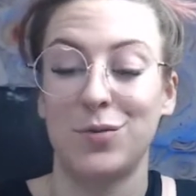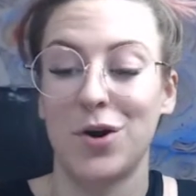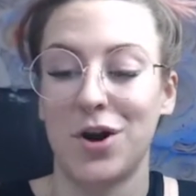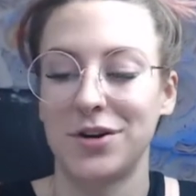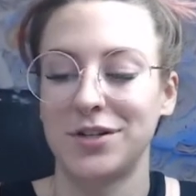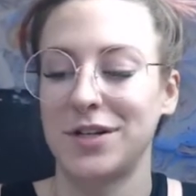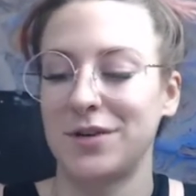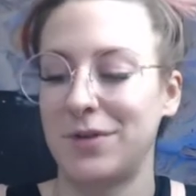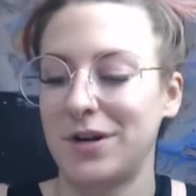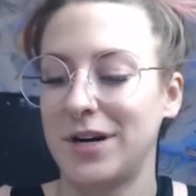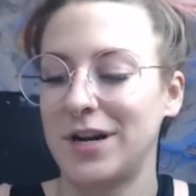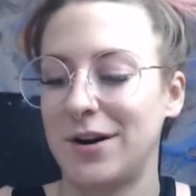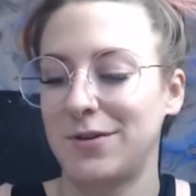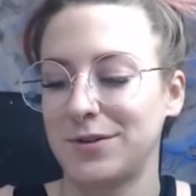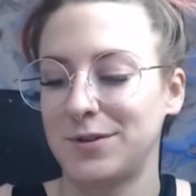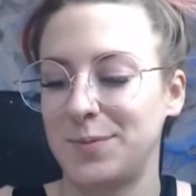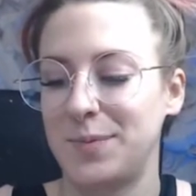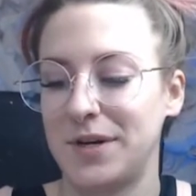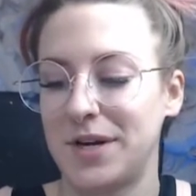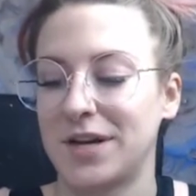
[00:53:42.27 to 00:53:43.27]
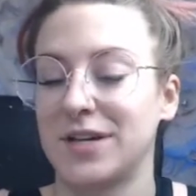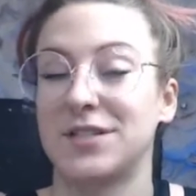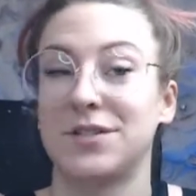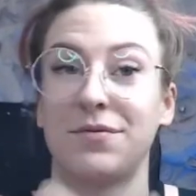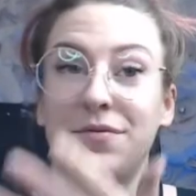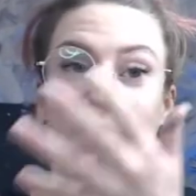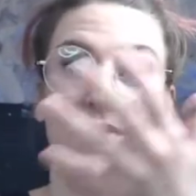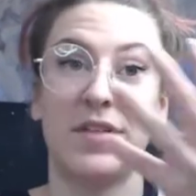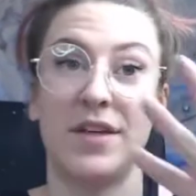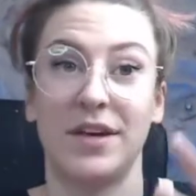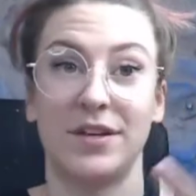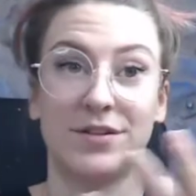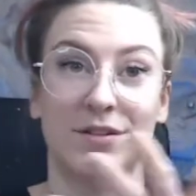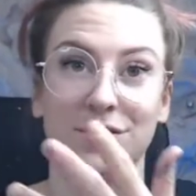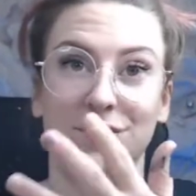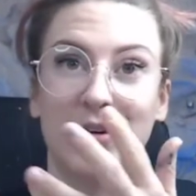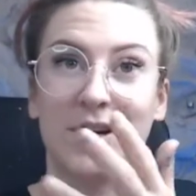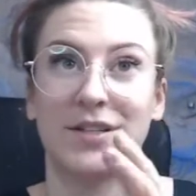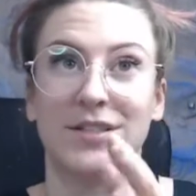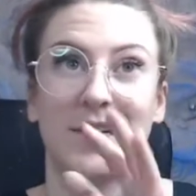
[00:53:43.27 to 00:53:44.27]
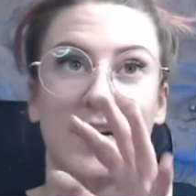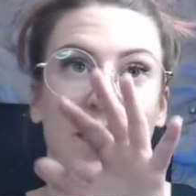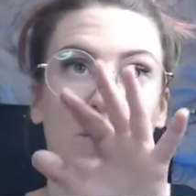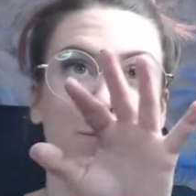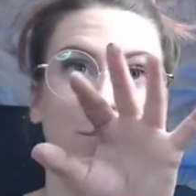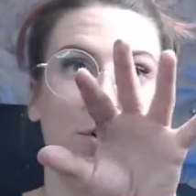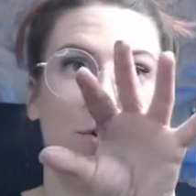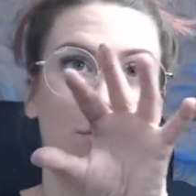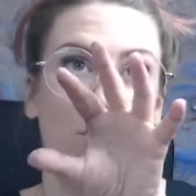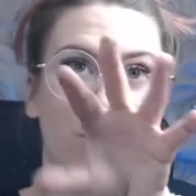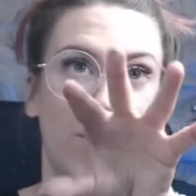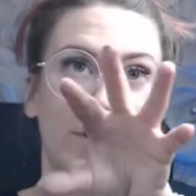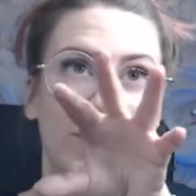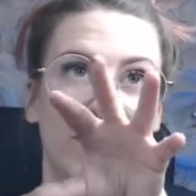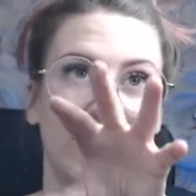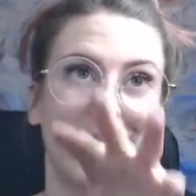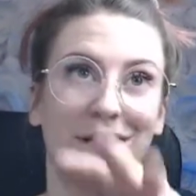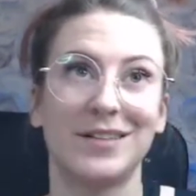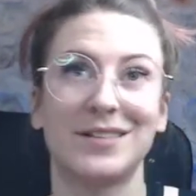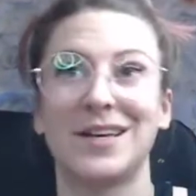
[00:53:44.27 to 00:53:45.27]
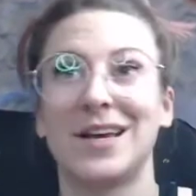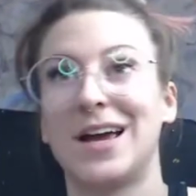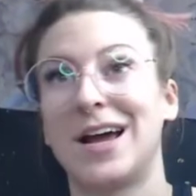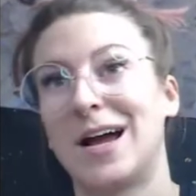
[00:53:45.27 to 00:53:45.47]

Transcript: content right now is because of this, you guys. Like, I'm recording this.